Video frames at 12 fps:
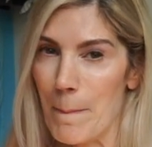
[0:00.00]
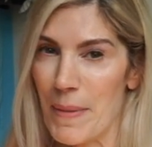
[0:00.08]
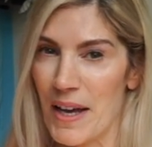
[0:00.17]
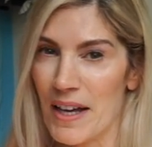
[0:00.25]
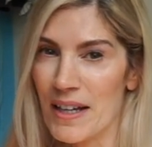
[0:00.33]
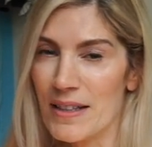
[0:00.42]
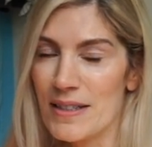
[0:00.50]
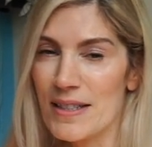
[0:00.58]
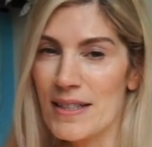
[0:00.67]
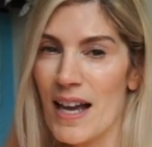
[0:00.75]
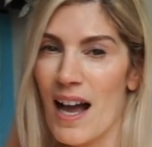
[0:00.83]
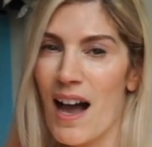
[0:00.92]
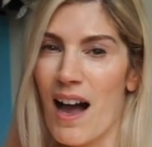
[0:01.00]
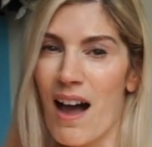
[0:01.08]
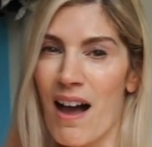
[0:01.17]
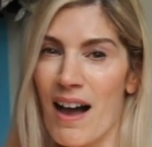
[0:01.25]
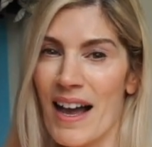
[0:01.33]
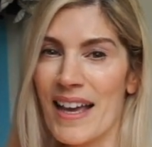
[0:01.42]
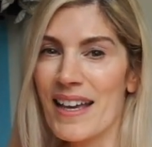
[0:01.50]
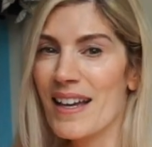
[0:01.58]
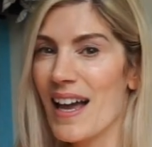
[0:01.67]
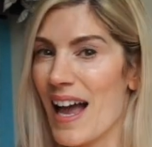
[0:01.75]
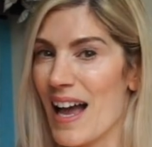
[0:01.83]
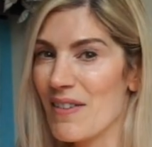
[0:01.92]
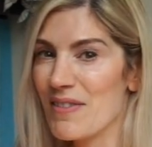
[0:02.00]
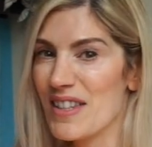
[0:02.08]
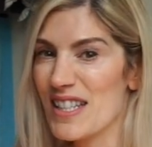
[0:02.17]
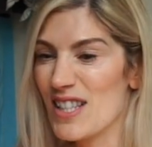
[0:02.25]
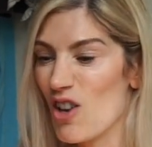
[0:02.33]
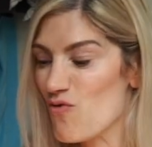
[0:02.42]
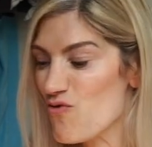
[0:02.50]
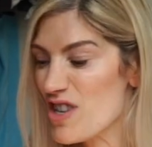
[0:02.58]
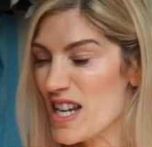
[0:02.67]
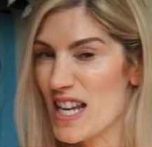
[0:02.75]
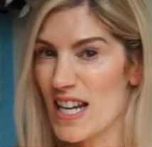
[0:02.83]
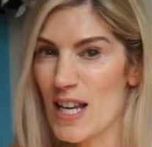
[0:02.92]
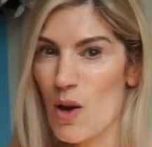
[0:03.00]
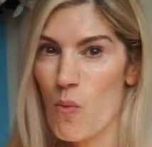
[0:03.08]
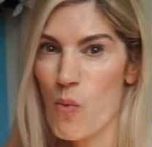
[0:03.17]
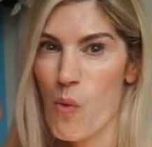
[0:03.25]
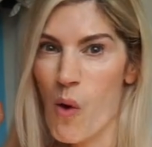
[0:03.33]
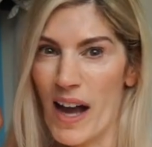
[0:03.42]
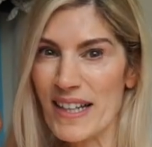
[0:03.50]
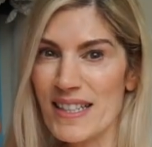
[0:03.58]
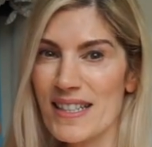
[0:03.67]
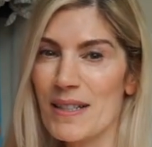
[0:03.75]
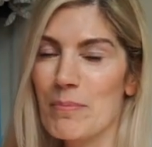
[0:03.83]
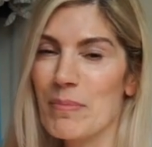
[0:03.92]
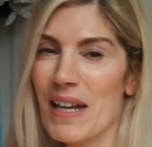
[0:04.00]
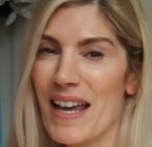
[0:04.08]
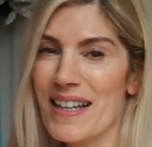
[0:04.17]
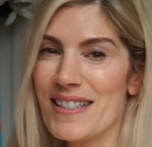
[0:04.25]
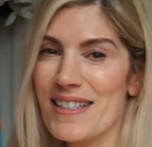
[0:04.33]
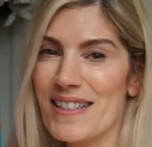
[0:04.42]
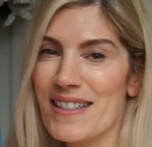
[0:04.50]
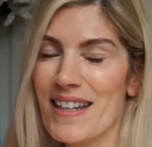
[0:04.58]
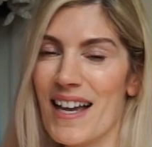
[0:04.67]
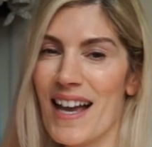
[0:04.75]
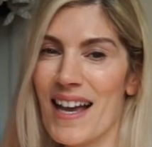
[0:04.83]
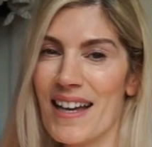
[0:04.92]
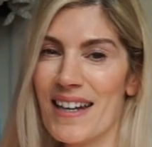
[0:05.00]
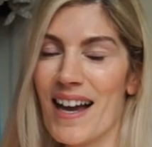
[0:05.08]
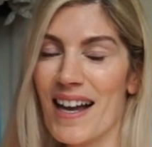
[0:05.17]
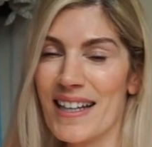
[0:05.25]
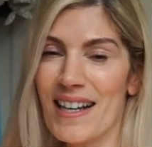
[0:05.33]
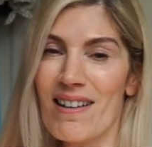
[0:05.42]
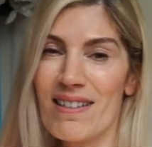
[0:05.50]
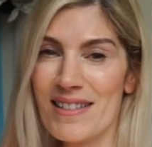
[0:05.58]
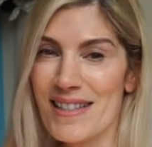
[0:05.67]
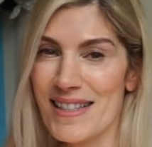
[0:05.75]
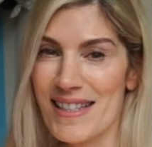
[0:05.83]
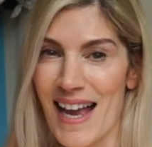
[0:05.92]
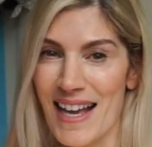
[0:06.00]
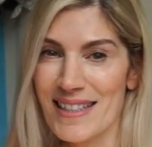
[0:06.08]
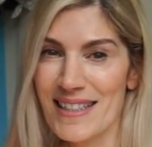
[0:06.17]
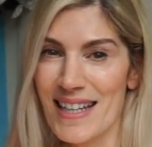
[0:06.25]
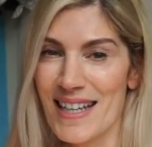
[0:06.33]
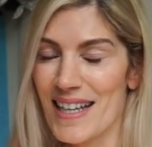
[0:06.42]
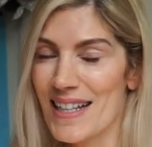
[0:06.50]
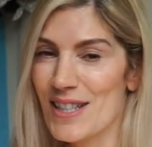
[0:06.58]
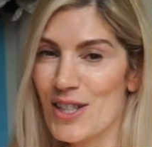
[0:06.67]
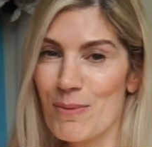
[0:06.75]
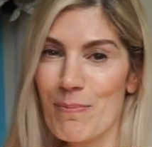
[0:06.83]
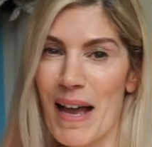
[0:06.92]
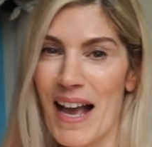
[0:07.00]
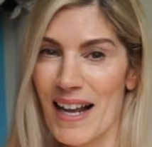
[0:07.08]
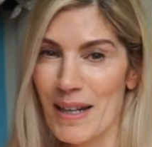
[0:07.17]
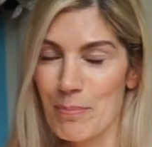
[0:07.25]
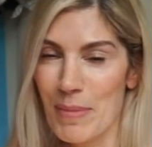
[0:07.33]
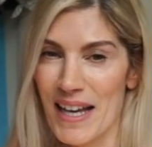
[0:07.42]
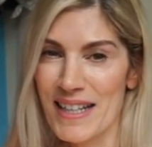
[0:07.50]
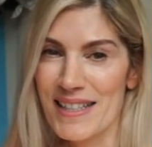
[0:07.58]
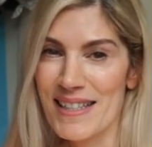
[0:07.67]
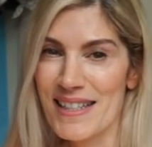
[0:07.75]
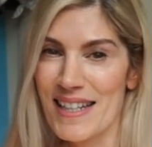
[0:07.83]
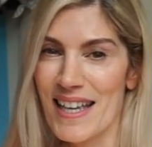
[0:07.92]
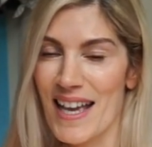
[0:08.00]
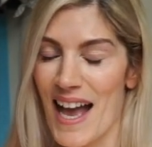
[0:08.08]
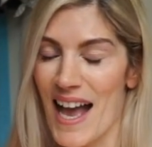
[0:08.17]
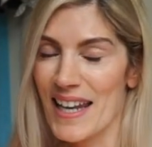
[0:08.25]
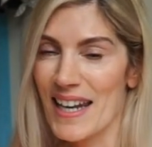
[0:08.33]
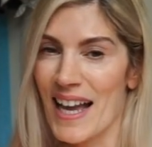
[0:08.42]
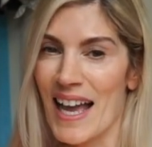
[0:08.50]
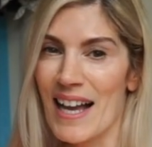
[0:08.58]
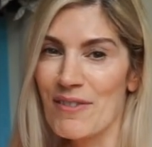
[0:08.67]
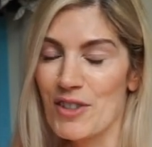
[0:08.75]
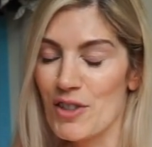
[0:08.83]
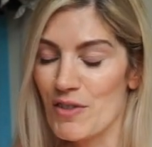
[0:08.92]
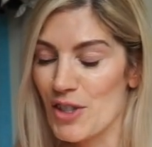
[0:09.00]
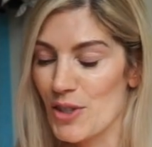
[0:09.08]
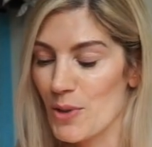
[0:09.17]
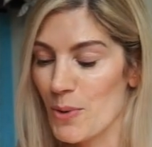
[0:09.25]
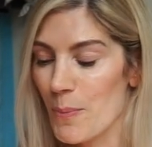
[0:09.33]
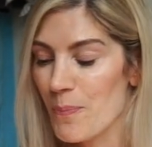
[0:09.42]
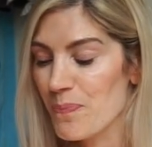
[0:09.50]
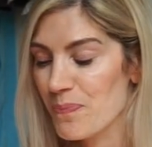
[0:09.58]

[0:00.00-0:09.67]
But I have this really white complexion and I can't stand it. It's pale and pasty and I have to resort